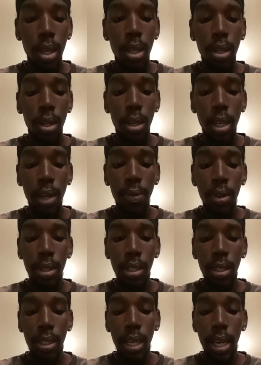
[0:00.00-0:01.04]
The devil
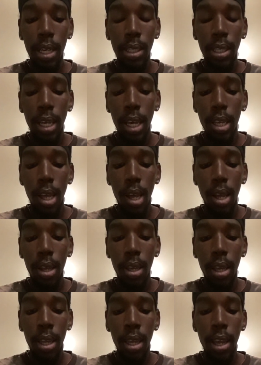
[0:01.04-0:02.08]
is anti-Yah
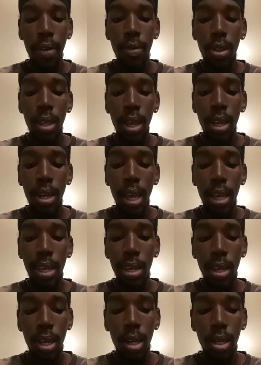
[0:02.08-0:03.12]
in everything that he
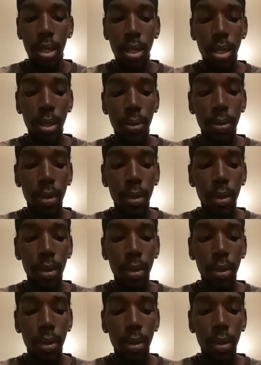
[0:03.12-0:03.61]
does.